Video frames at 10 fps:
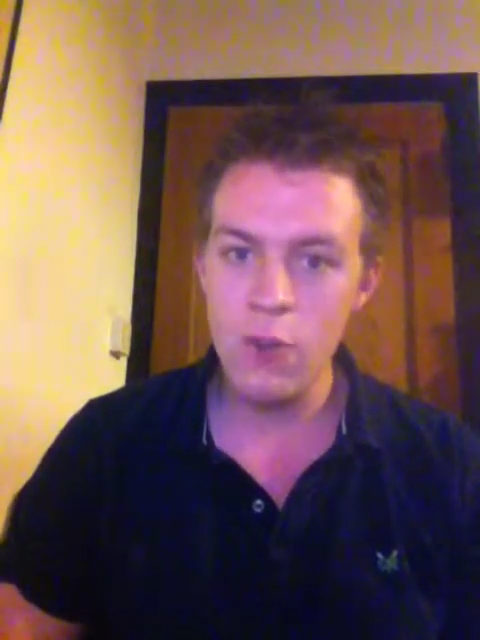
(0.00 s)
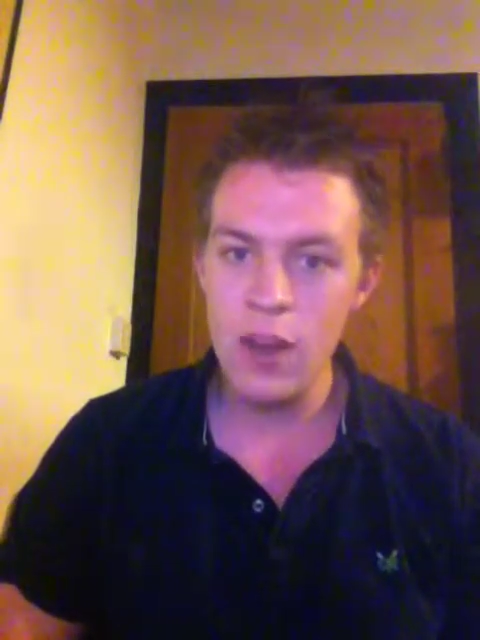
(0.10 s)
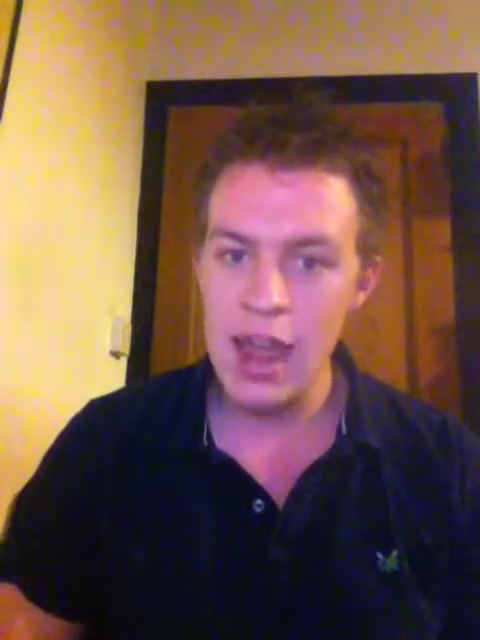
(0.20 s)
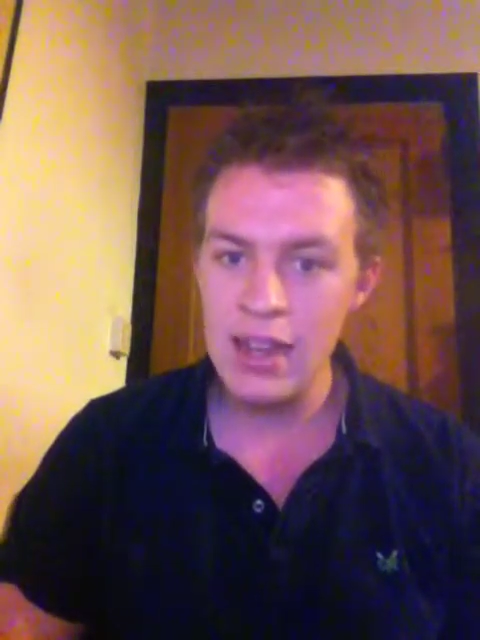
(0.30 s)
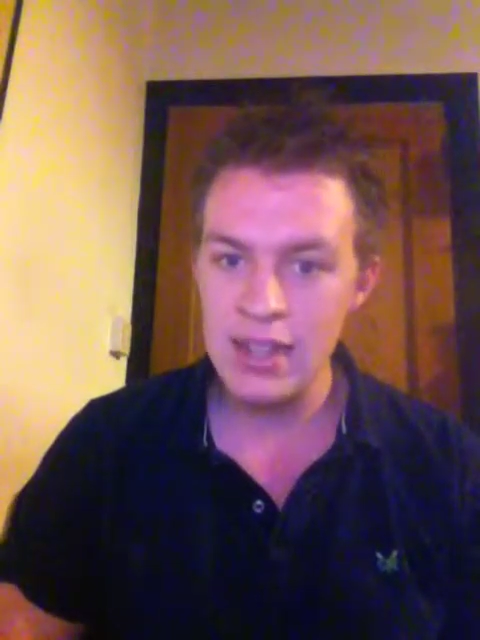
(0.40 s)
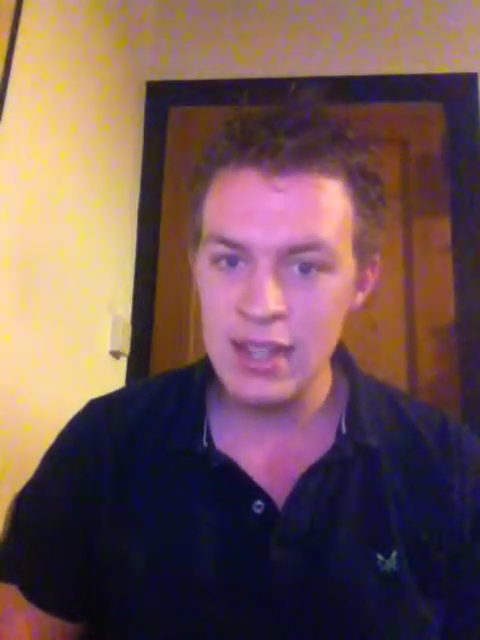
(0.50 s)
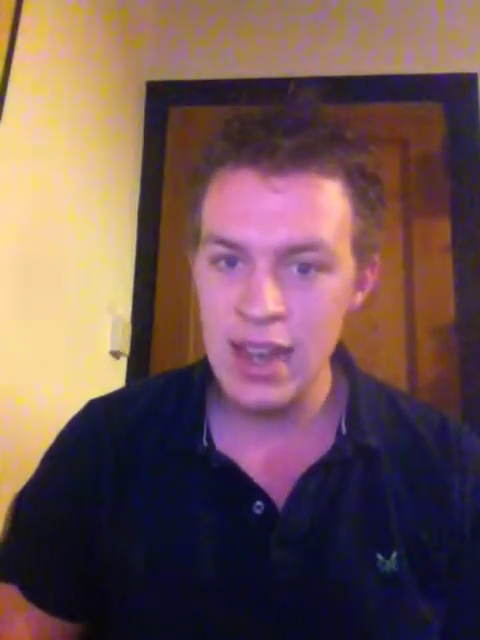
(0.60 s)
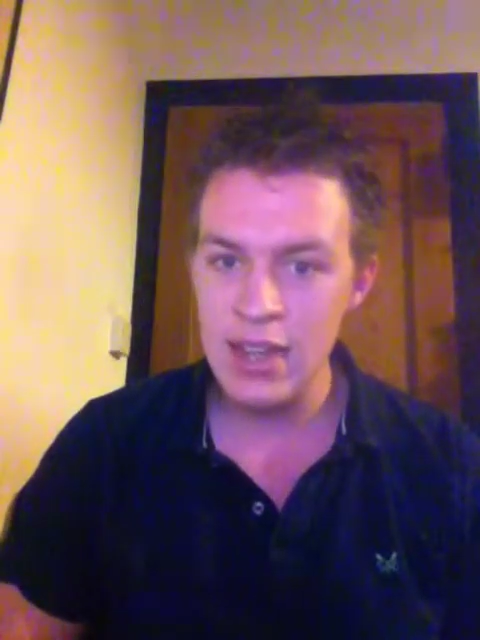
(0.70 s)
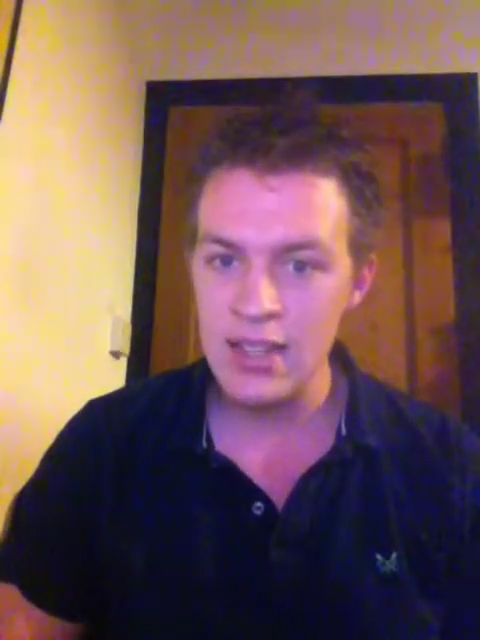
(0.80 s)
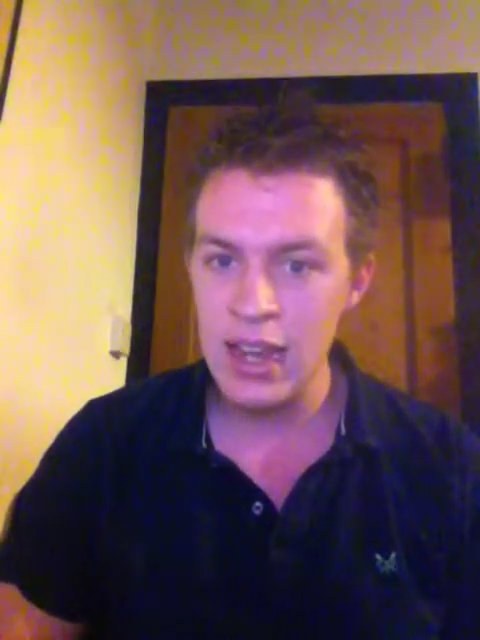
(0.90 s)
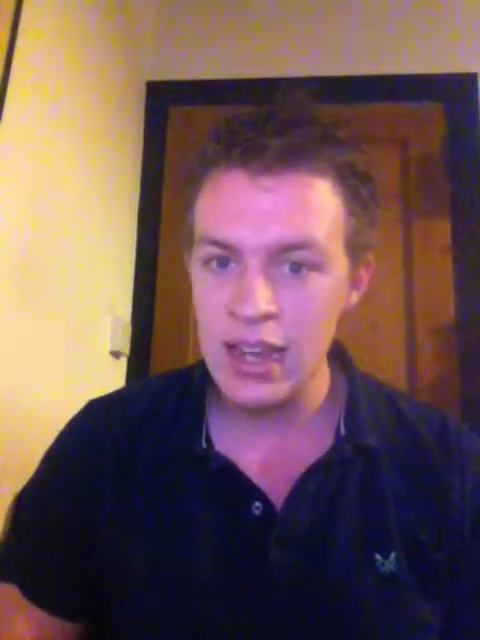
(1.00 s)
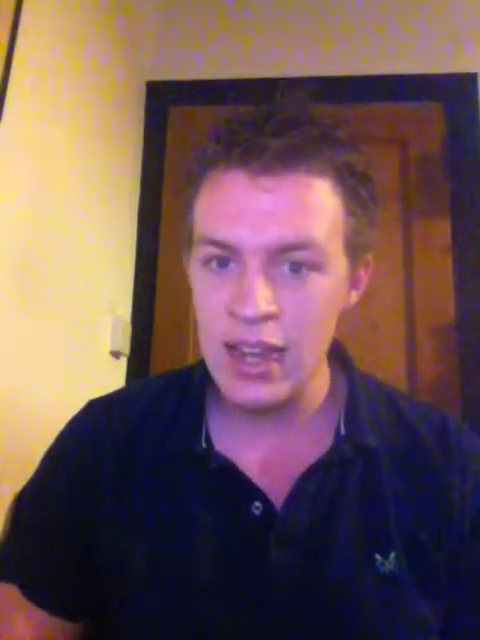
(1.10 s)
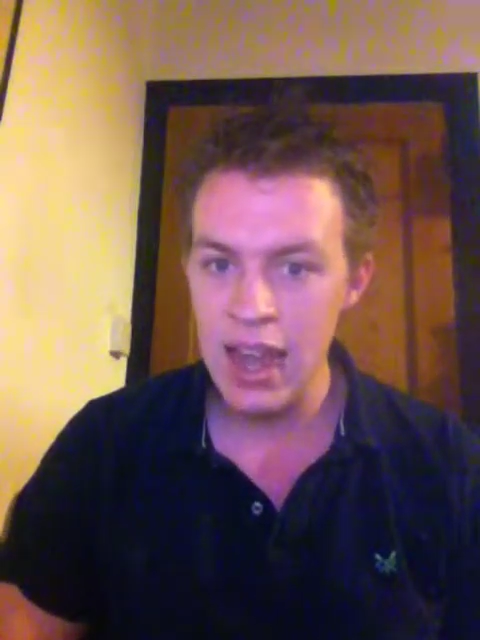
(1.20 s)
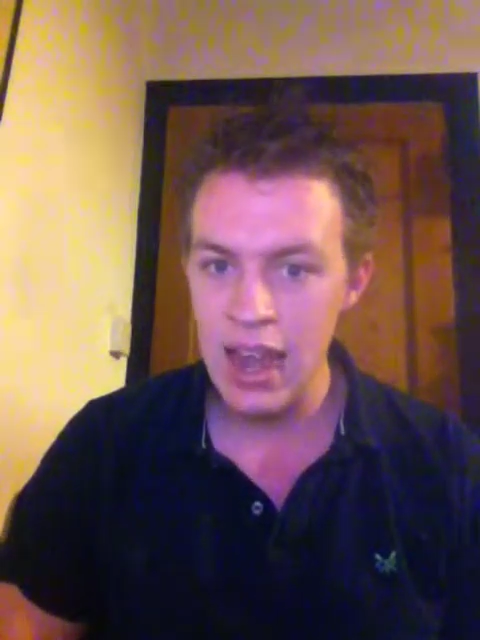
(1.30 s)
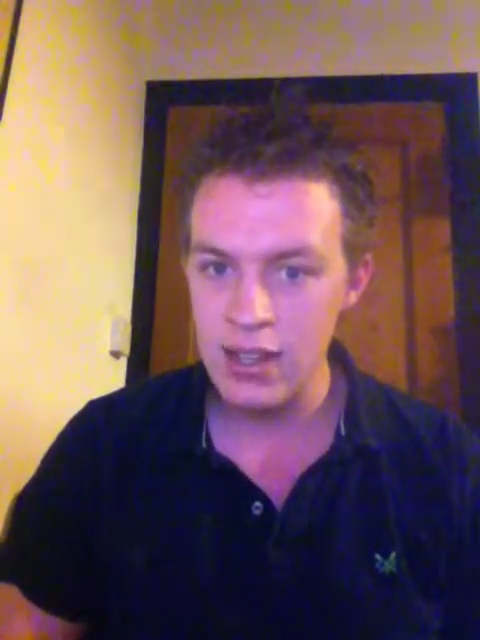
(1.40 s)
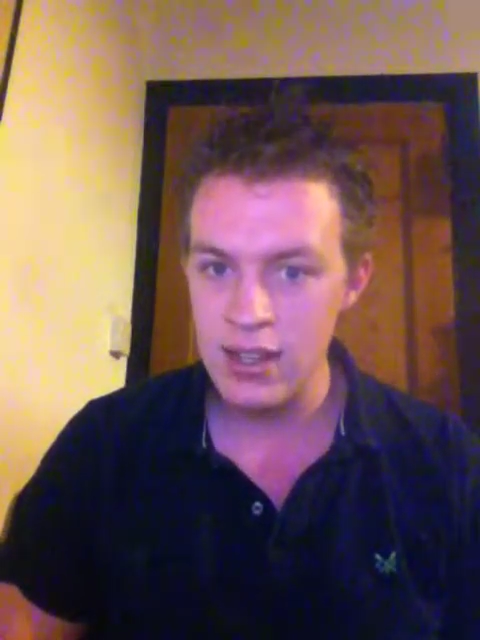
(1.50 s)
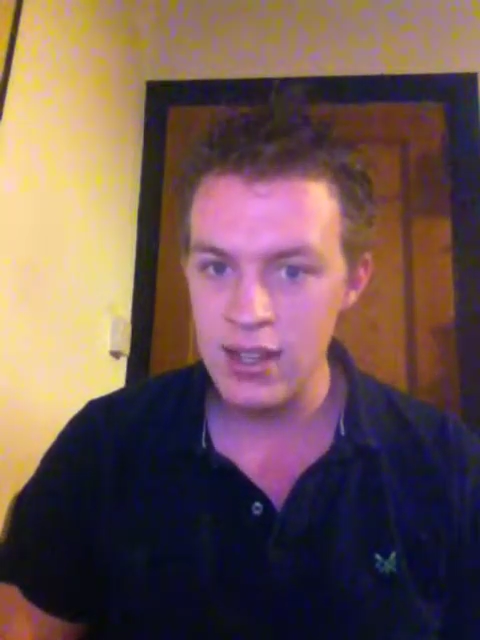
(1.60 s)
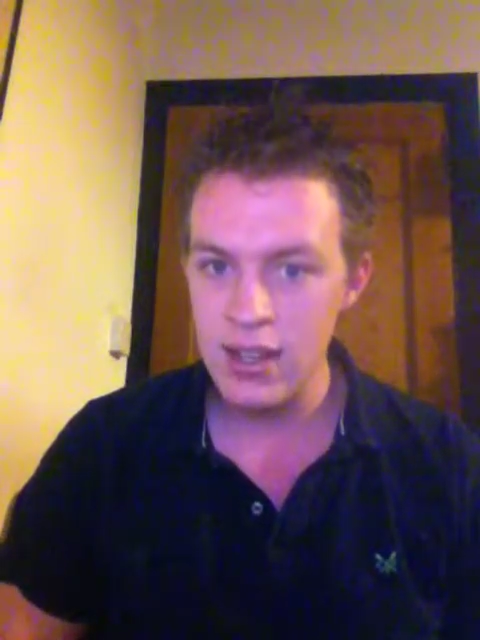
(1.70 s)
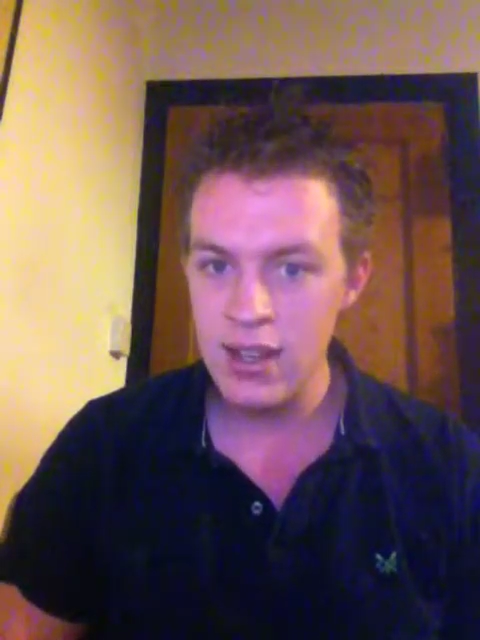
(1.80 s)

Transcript: on STS-88,